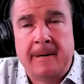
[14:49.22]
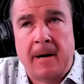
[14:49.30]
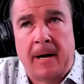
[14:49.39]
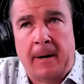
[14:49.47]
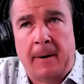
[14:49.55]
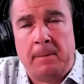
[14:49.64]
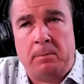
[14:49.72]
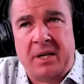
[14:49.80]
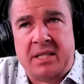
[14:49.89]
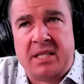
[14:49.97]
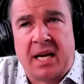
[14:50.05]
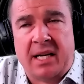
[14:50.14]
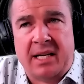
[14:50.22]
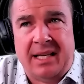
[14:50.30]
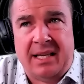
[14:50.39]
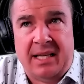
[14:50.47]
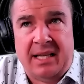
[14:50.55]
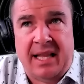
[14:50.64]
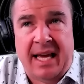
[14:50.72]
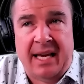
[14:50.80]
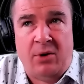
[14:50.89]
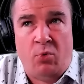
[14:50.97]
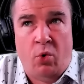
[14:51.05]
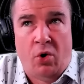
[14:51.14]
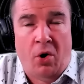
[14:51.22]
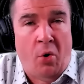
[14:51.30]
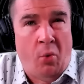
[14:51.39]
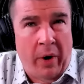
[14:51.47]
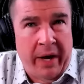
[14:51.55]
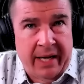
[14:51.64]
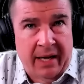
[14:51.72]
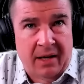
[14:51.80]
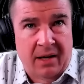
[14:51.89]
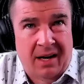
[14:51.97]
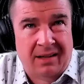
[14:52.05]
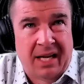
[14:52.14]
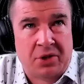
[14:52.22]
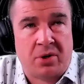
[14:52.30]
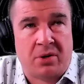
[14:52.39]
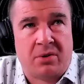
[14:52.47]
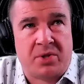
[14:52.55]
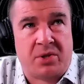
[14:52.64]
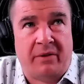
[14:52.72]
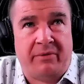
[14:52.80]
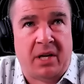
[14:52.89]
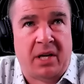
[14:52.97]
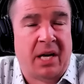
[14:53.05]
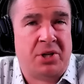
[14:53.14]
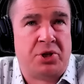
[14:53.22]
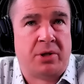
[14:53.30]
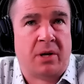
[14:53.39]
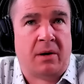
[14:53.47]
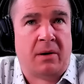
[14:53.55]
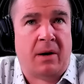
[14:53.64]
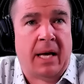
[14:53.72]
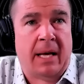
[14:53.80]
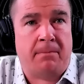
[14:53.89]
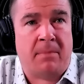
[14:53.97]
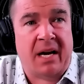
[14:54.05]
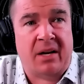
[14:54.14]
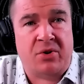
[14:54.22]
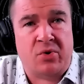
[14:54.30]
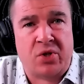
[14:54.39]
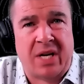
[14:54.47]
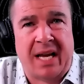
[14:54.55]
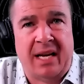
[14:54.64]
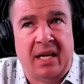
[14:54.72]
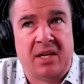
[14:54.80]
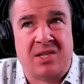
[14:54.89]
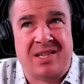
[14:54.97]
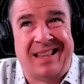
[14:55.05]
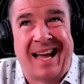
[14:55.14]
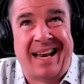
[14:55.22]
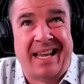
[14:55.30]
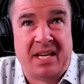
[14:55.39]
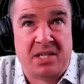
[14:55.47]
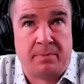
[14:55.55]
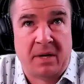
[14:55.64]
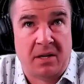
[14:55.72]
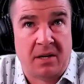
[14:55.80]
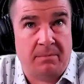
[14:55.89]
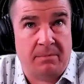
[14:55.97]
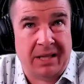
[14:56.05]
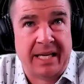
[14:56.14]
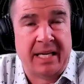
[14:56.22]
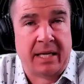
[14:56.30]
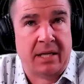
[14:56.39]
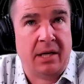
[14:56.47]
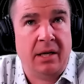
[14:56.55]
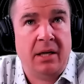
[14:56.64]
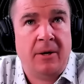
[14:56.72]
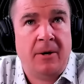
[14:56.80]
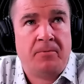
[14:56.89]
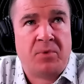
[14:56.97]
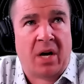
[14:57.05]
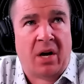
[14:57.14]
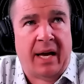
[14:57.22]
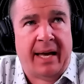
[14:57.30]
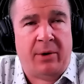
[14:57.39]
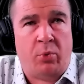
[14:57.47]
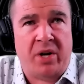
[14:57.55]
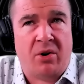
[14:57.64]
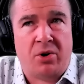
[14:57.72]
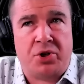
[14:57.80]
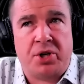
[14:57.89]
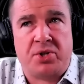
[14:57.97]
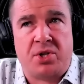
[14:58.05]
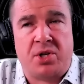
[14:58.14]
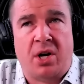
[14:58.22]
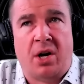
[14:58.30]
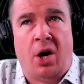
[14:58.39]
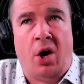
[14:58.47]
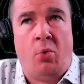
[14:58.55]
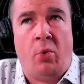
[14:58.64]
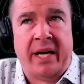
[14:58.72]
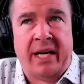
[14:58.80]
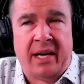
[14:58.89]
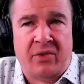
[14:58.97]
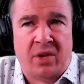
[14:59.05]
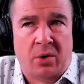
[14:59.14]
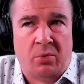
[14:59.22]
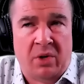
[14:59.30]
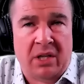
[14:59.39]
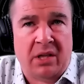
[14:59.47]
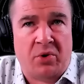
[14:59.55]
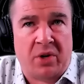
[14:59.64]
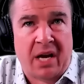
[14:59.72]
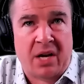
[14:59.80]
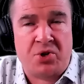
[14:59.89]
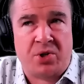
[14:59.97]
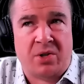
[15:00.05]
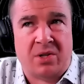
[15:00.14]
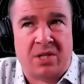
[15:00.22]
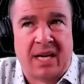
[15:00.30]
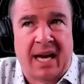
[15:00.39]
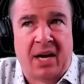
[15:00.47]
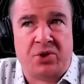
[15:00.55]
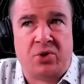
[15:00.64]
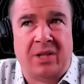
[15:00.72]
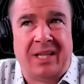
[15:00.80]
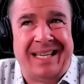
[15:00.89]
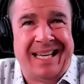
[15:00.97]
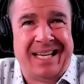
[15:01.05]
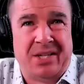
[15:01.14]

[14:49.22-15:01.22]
Um, but uh, they were awaiting electrical certification, and my understanding is that that has been completed, uh, and we are just uh, awaiting the relocation to actually get